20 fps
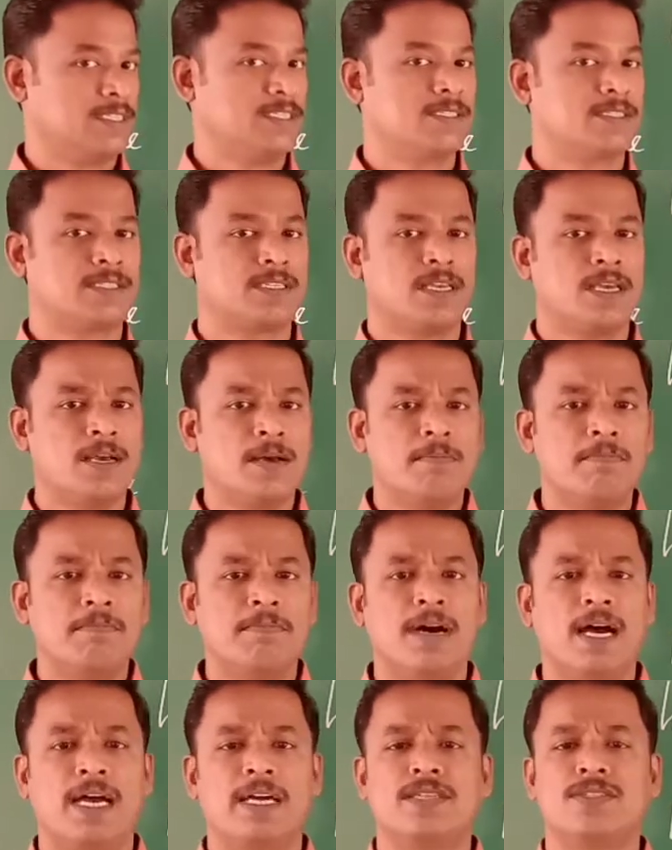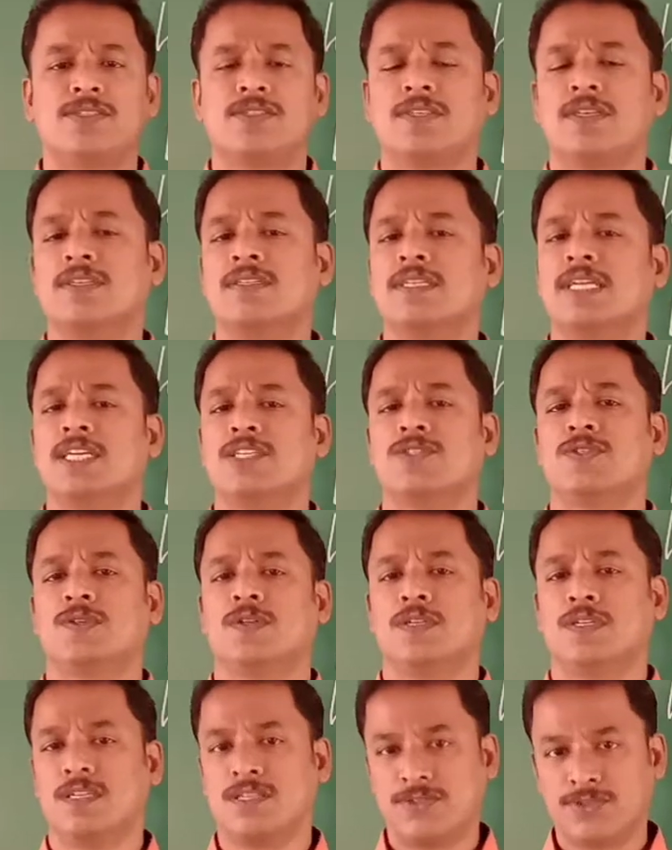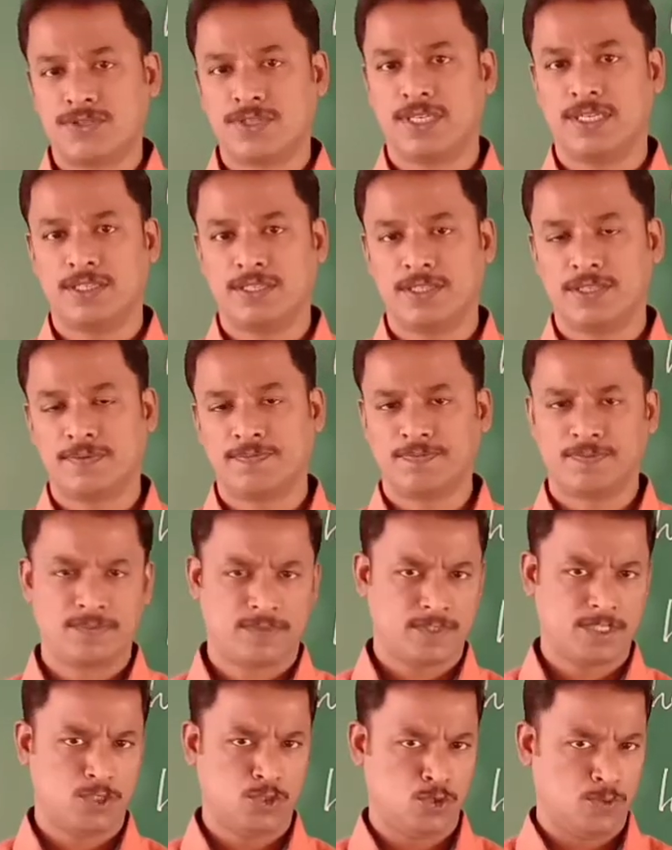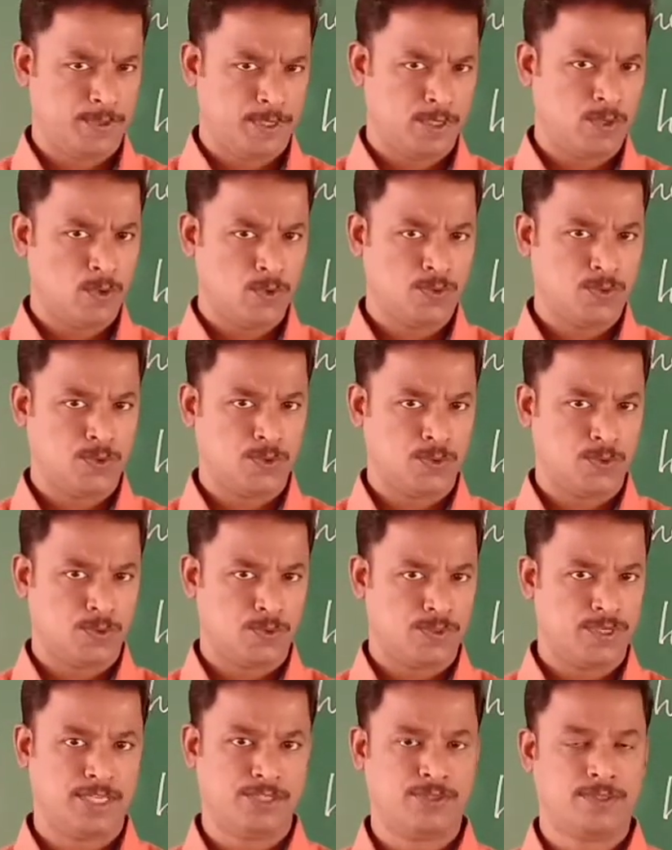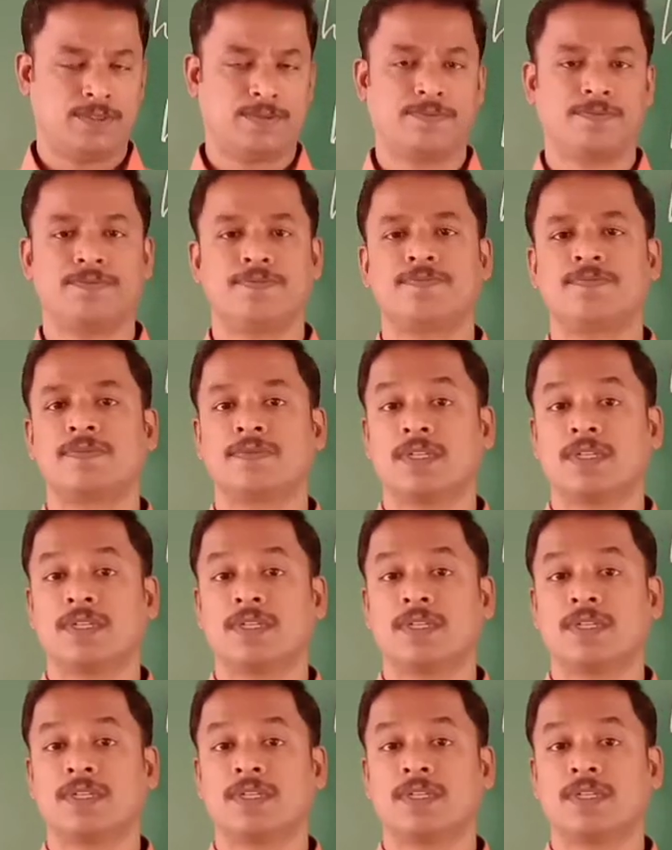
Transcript: it is man's natural state to be close to nature.